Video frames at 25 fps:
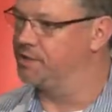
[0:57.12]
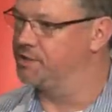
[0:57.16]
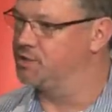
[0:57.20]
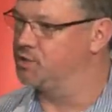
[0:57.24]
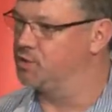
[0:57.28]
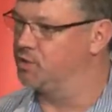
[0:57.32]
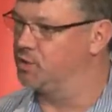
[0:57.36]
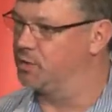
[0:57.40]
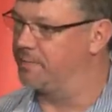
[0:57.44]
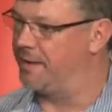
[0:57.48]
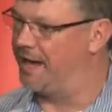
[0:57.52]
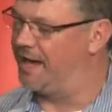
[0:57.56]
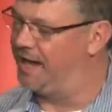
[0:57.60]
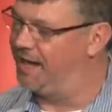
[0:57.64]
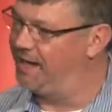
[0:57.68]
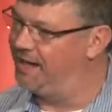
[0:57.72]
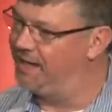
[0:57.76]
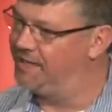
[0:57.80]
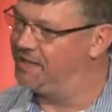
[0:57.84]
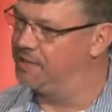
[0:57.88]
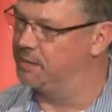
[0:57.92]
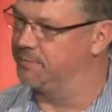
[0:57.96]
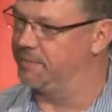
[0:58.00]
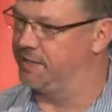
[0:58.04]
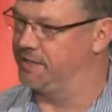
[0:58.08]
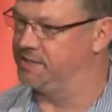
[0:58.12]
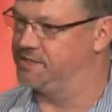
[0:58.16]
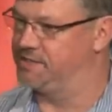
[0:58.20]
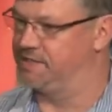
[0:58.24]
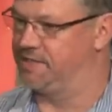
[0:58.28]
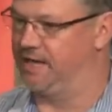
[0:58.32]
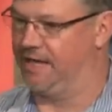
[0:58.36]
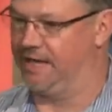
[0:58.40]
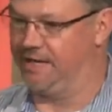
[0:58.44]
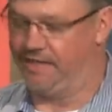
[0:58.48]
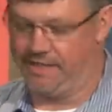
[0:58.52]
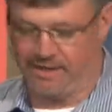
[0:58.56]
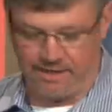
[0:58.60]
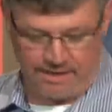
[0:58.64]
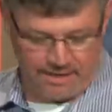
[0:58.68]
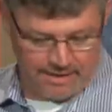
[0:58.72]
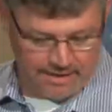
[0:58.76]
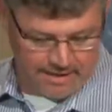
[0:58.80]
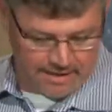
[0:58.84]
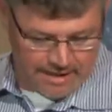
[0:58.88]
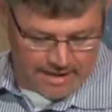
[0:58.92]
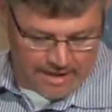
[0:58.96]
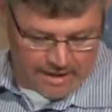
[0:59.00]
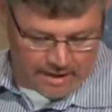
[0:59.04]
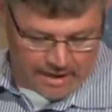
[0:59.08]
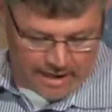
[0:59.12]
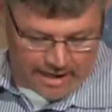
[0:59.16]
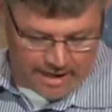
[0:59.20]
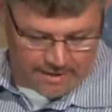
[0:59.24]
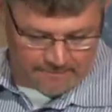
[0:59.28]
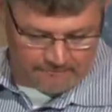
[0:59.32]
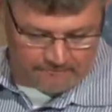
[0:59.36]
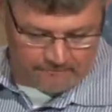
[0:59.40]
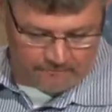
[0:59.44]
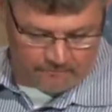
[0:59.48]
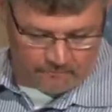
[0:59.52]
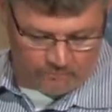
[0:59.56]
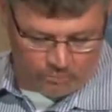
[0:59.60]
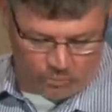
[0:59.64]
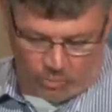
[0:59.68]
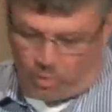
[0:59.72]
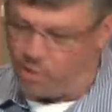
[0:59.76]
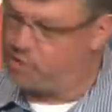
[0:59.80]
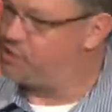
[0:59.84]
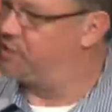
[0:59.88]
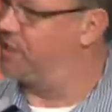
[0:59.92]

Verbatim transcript: to talk about a little bit today. Um, what's